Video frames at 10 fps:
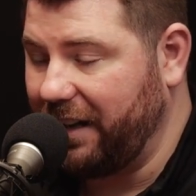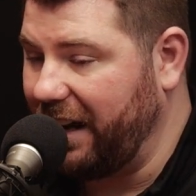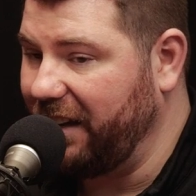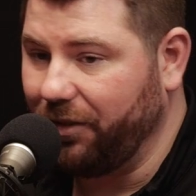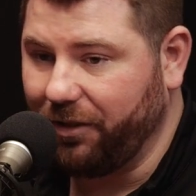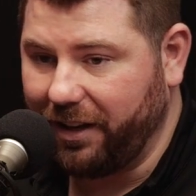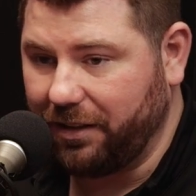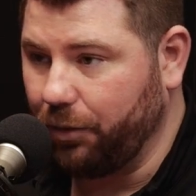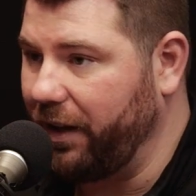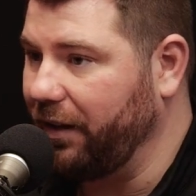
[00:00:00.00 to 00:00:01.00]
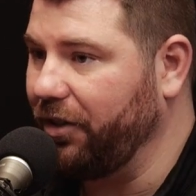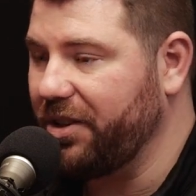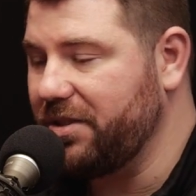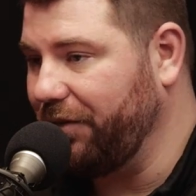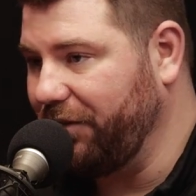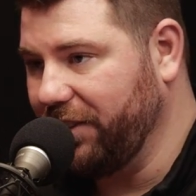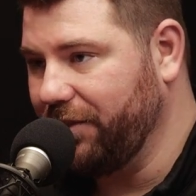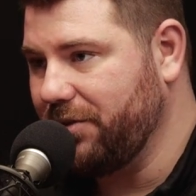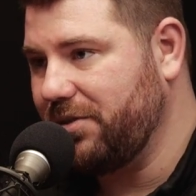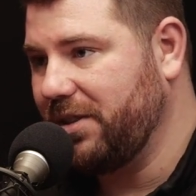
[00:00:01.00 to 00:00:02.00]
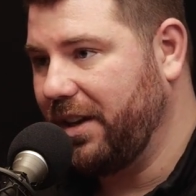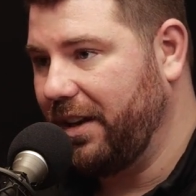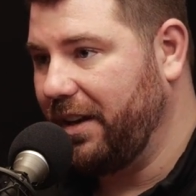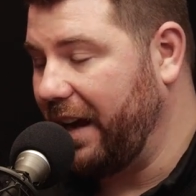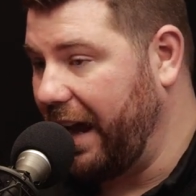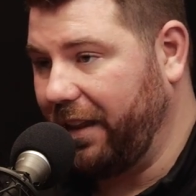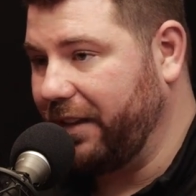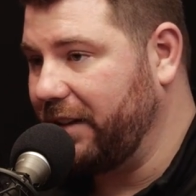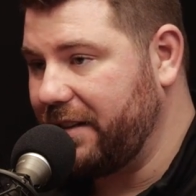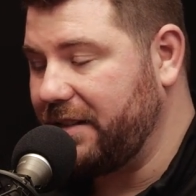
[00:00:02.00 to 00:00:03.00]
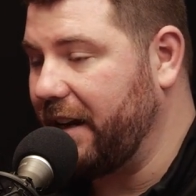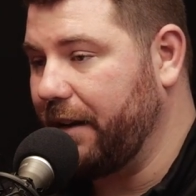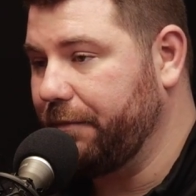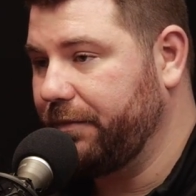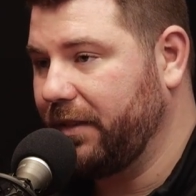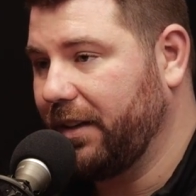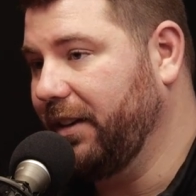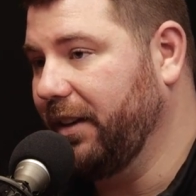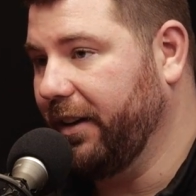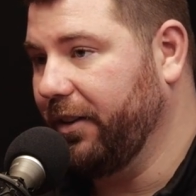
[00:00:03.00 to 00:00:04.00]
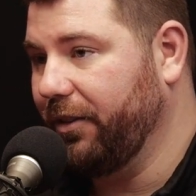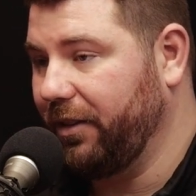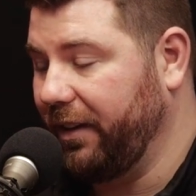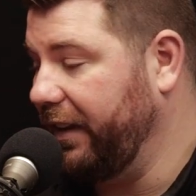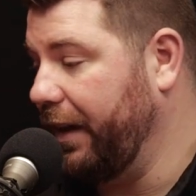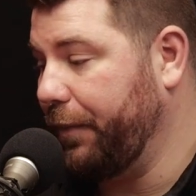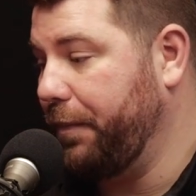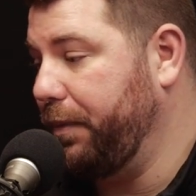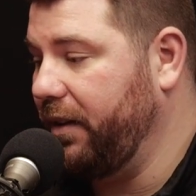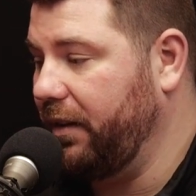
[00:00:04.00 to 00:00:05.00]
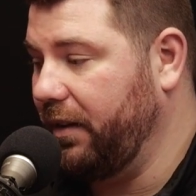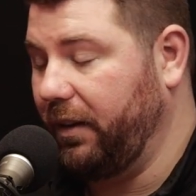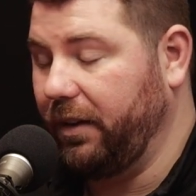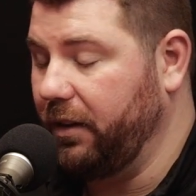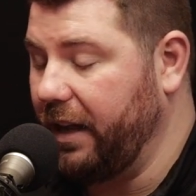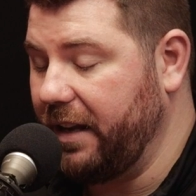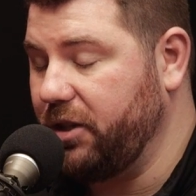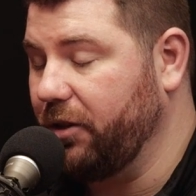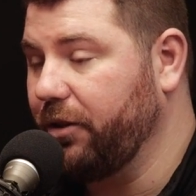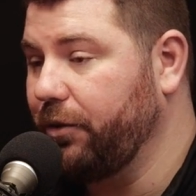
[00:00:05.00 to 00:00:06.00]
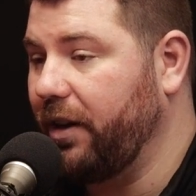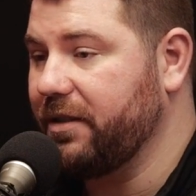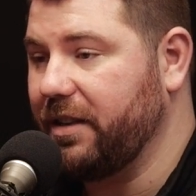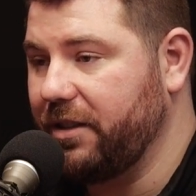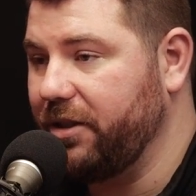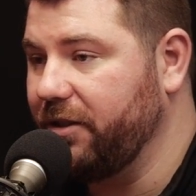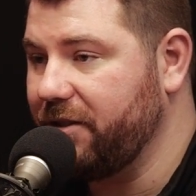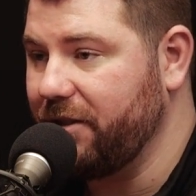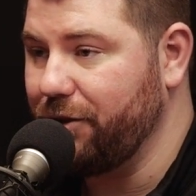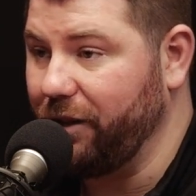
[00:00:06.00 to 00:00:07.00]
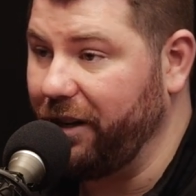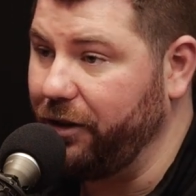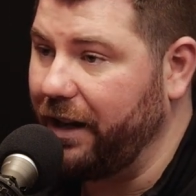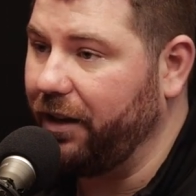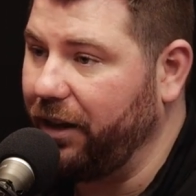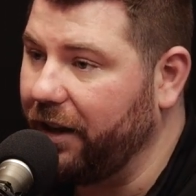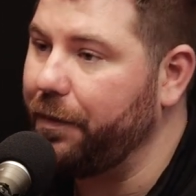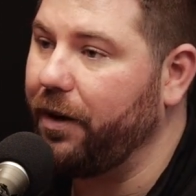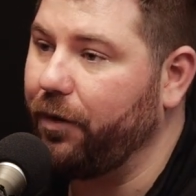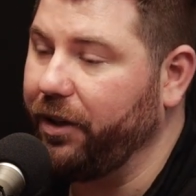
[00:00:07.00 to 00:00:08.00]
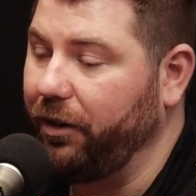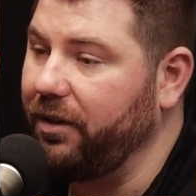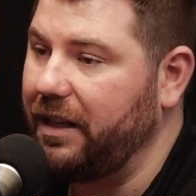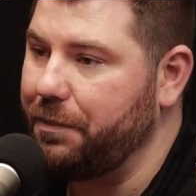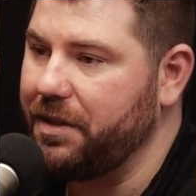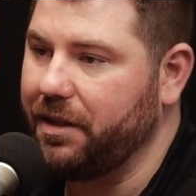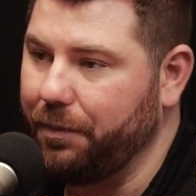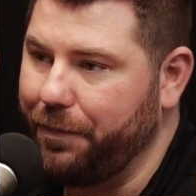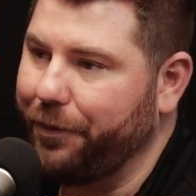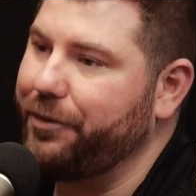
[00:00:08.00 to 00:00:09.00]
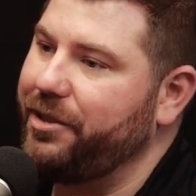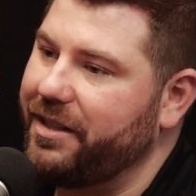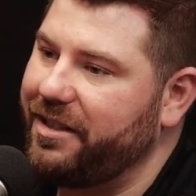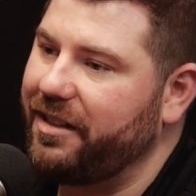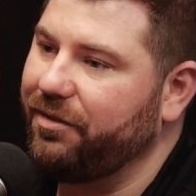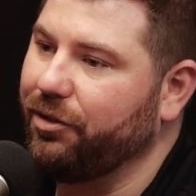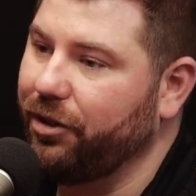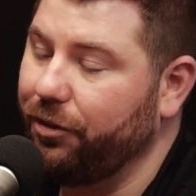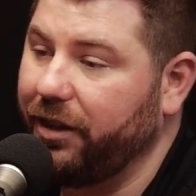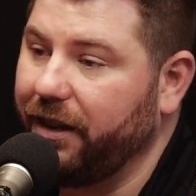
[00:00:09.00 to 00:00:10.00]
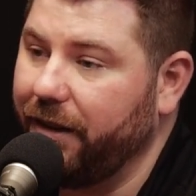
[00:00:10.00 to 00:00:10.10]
I don't like the way it looks or feels. I like desktop, and that might be, that's your nuance. That's your decision. And you got to think about what your team is going to be most successful doing.